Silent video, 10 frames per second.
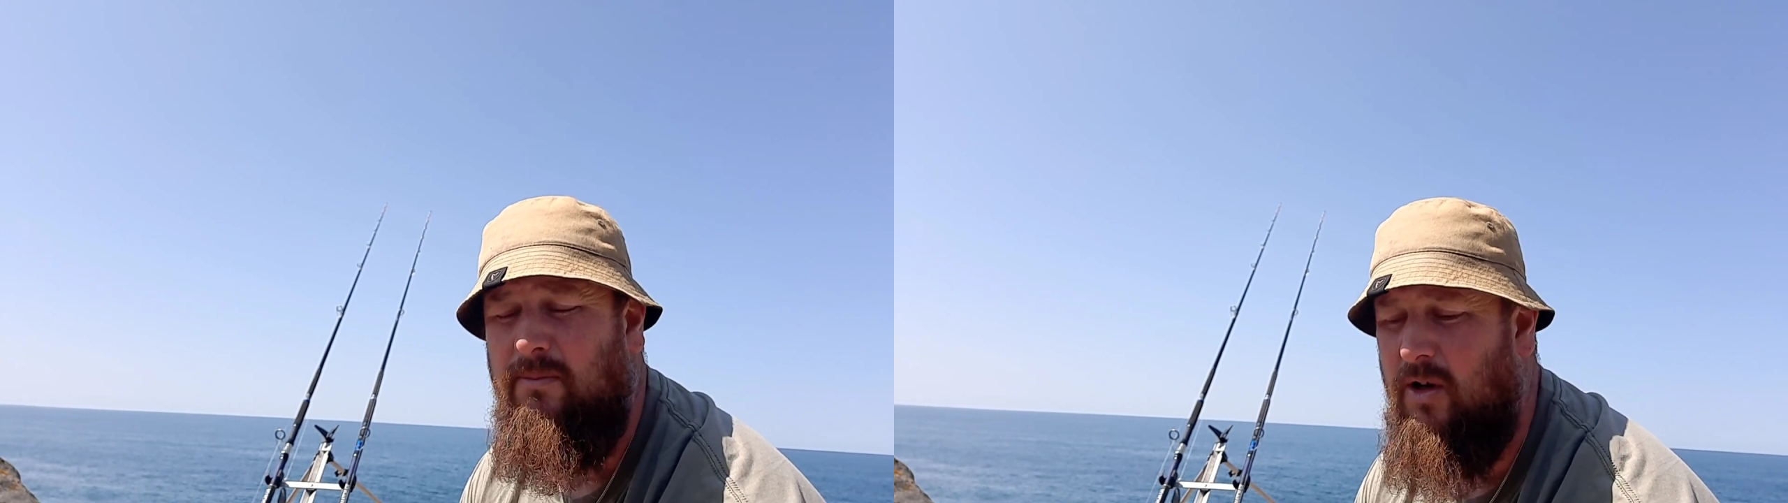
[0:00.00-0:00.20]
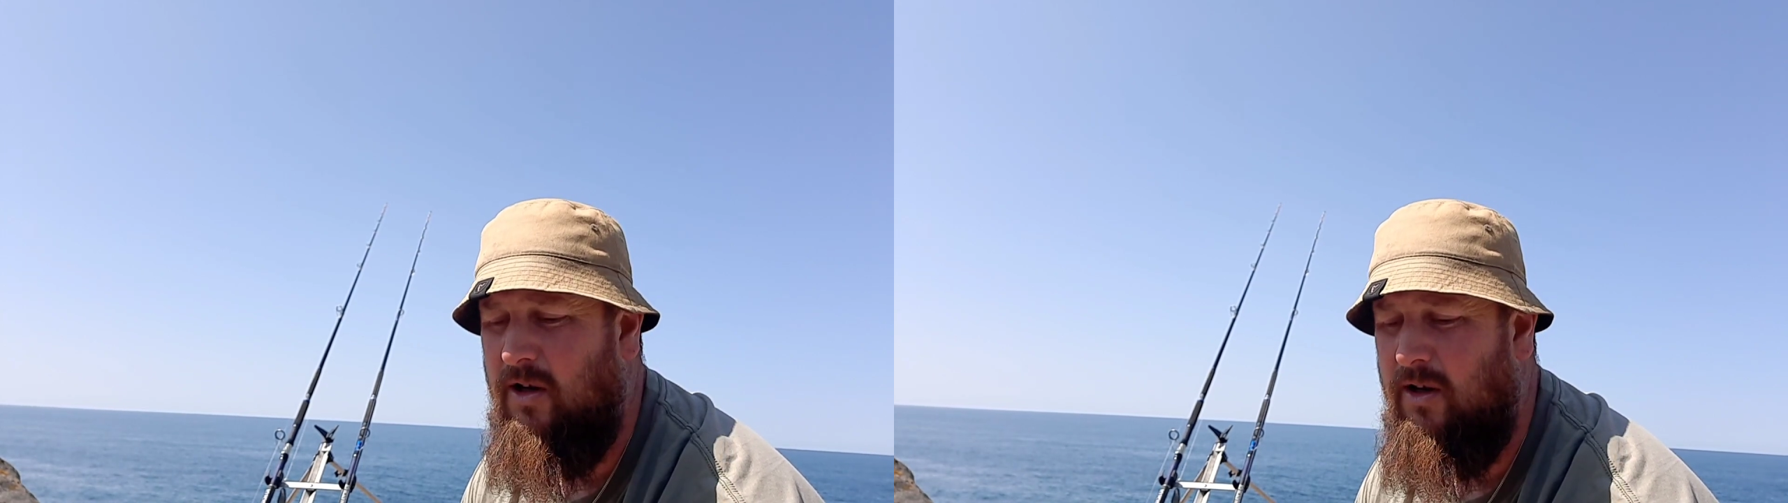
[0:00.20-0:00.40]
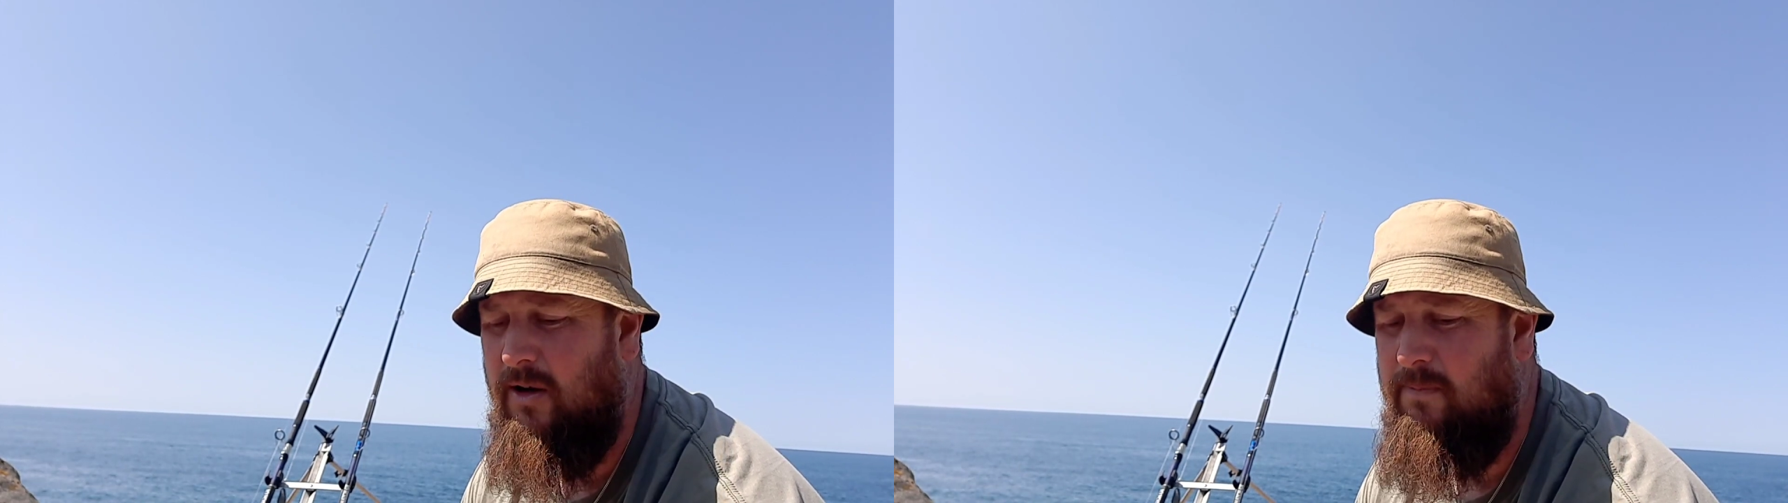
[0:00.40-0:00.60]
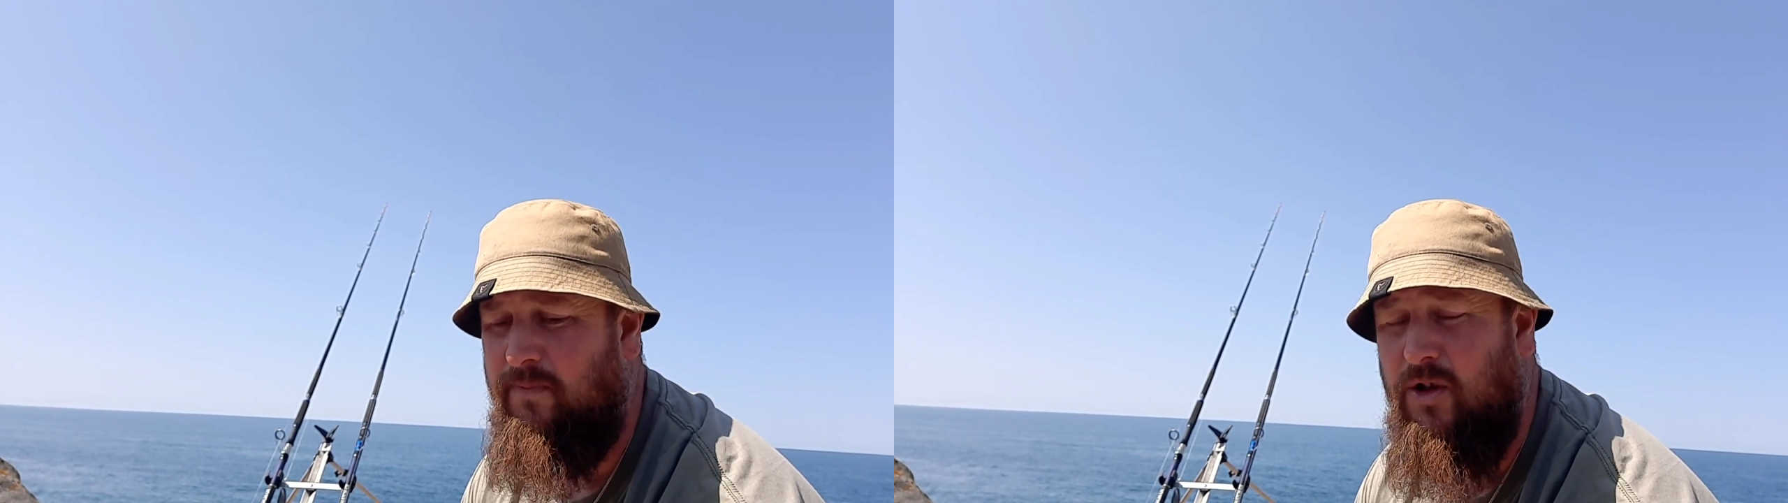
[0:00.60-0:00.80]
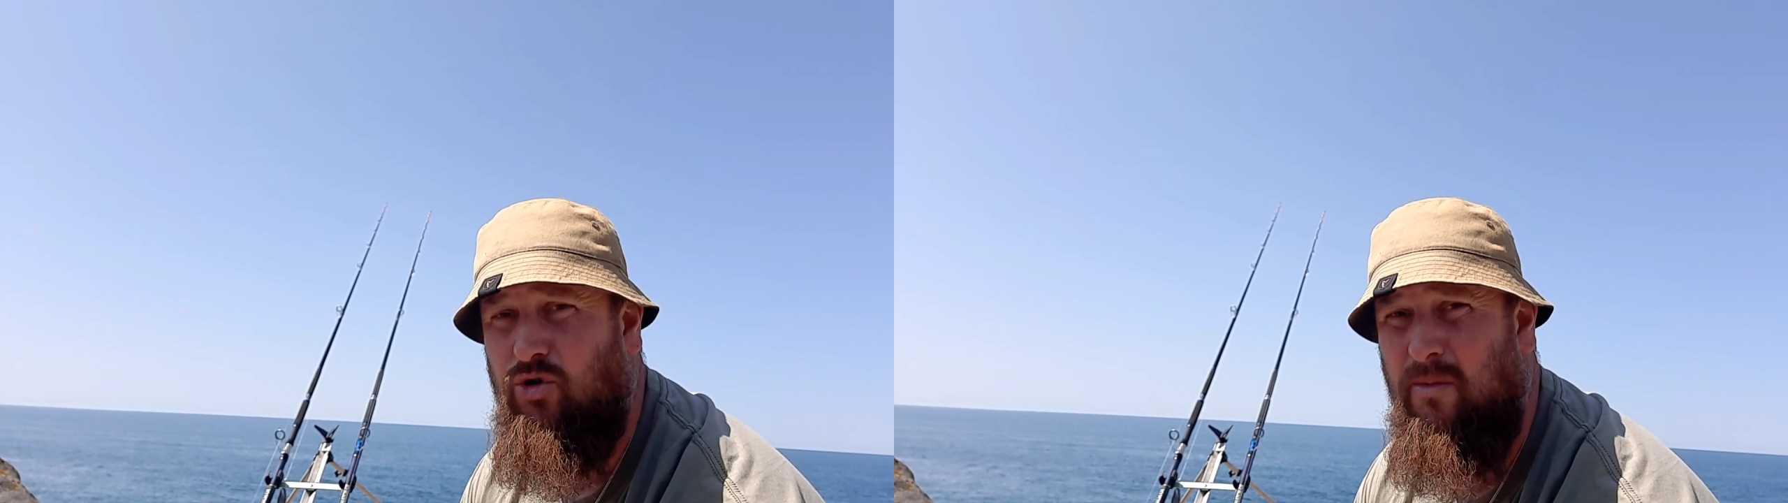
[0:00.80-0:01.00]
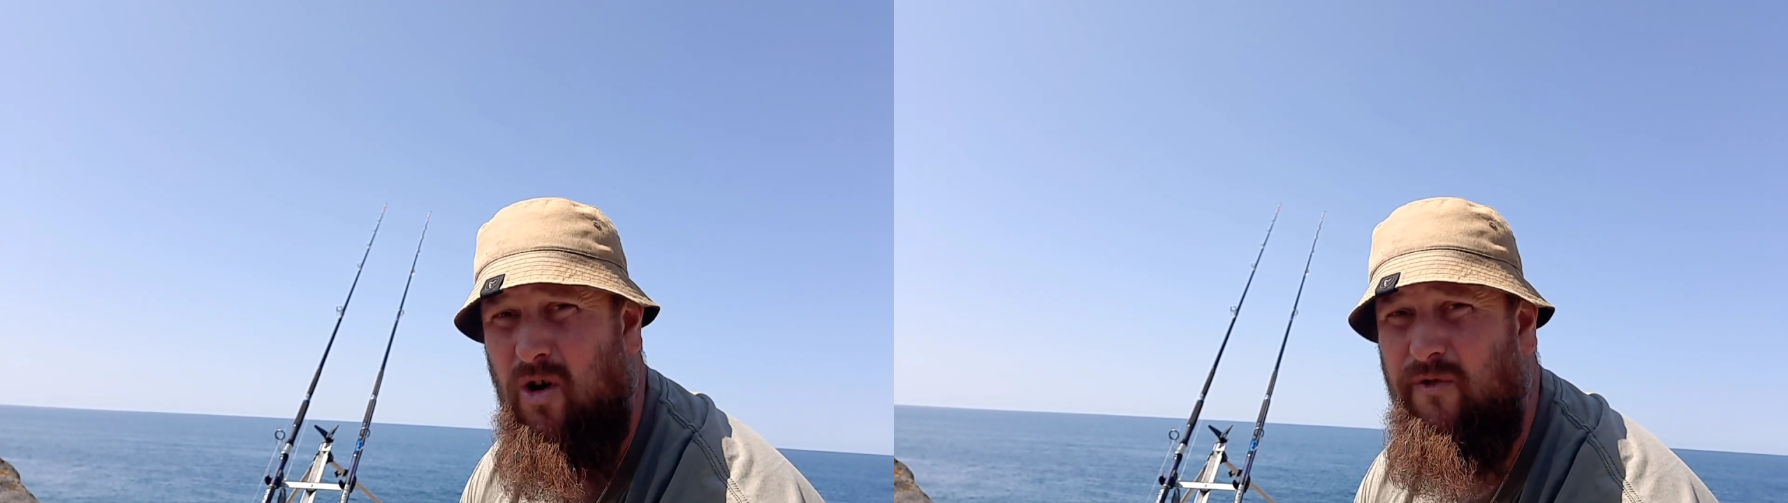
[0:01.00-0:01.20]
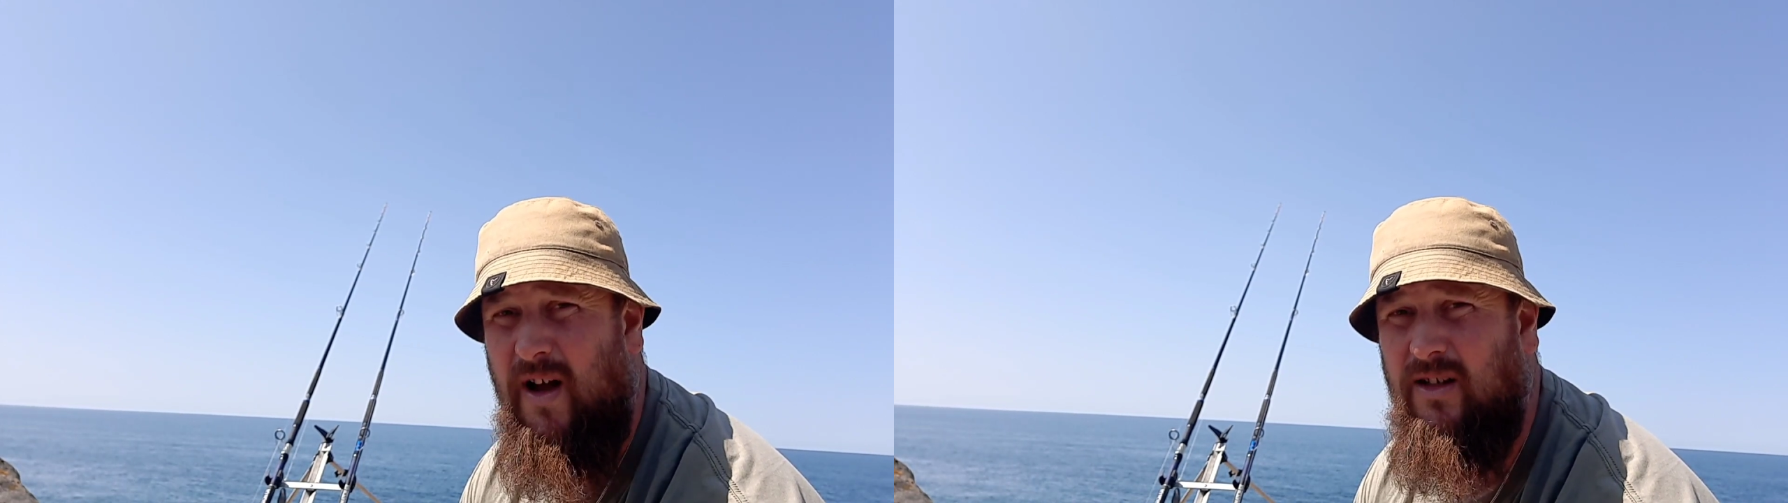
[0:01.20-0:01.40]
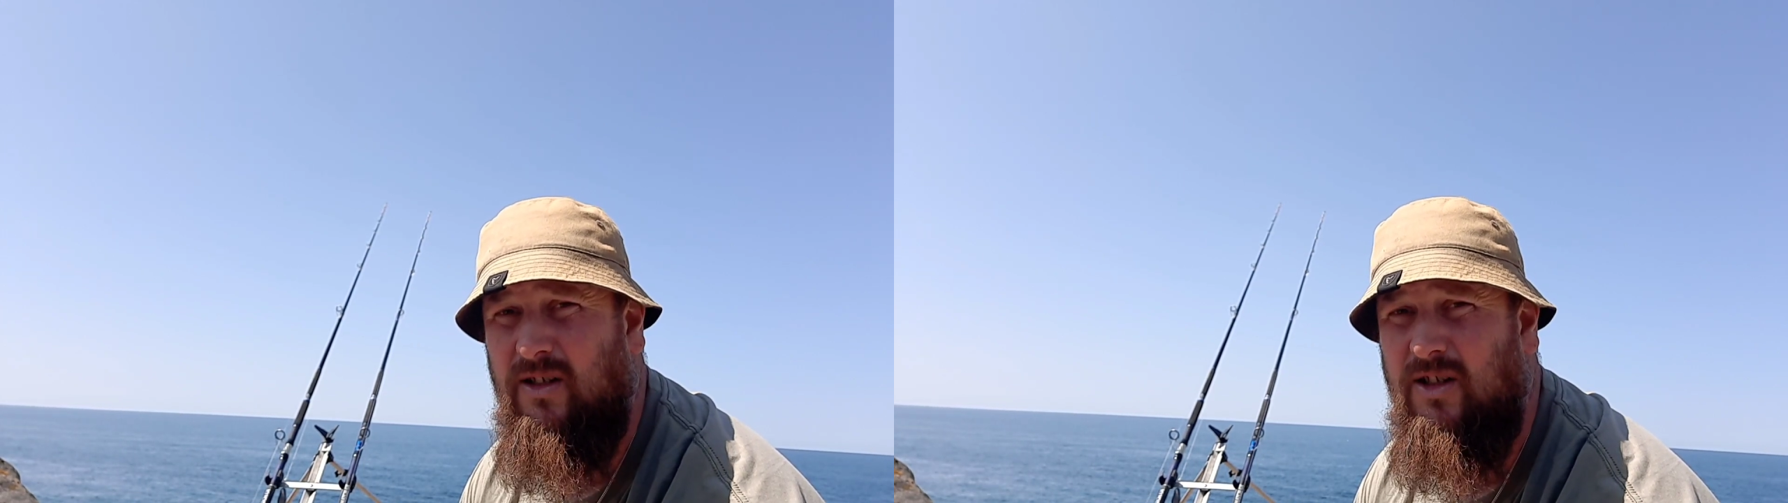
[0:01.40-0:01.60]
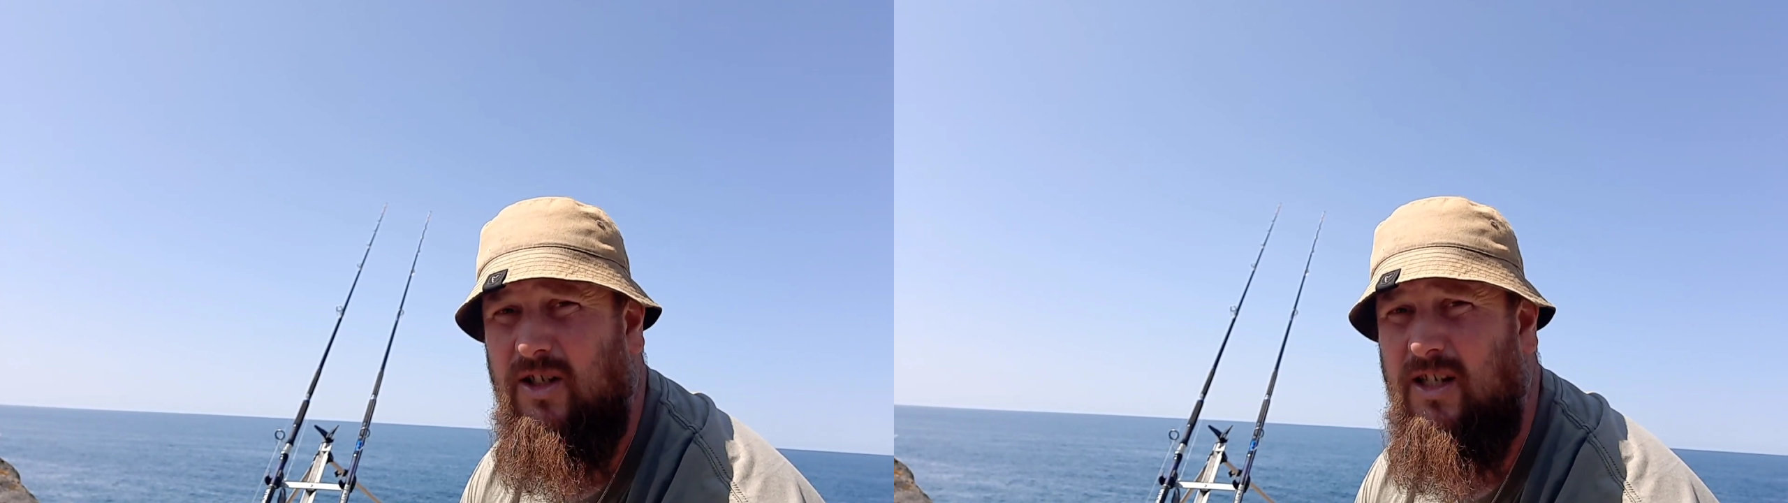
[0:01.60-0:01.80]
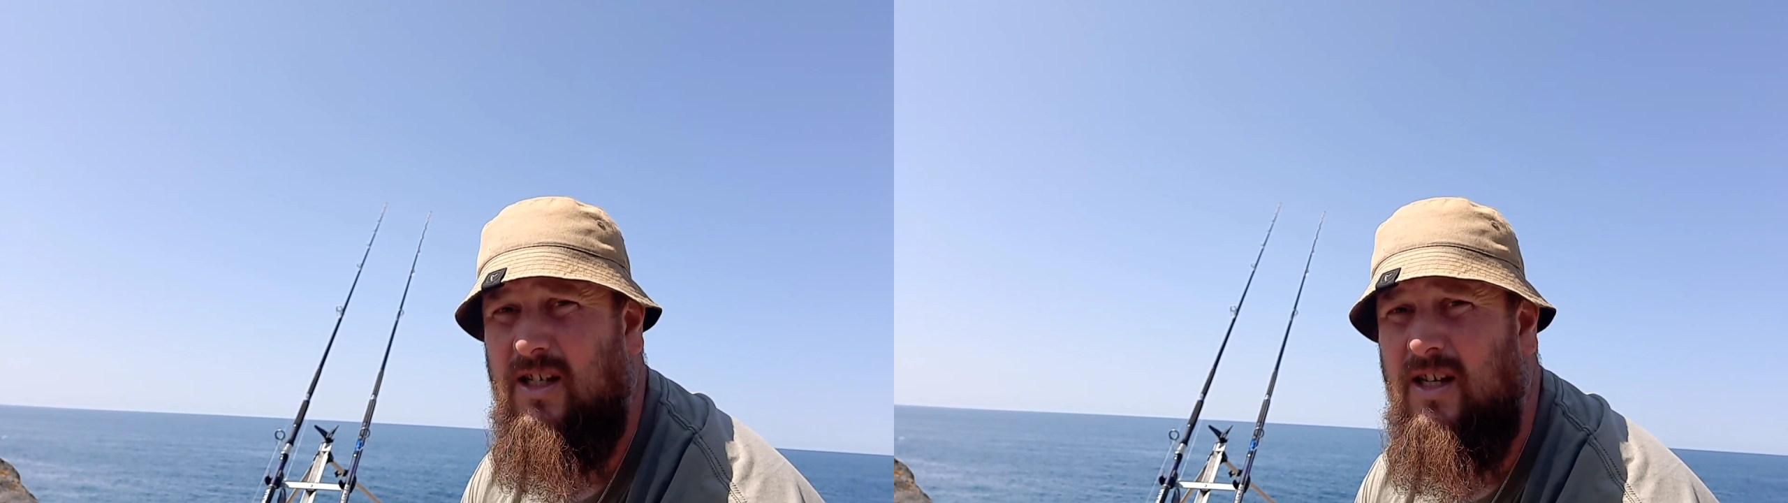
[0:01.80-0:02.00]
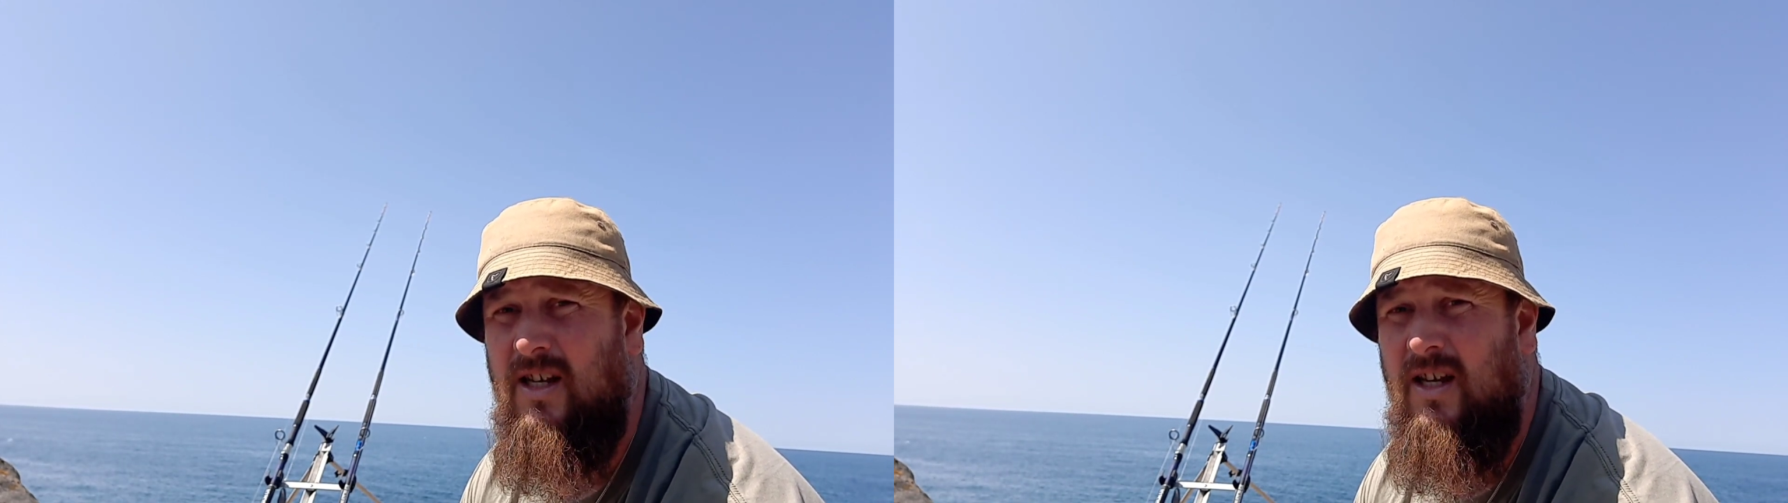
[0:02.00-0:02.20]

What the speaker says: so I'm off Anglesey.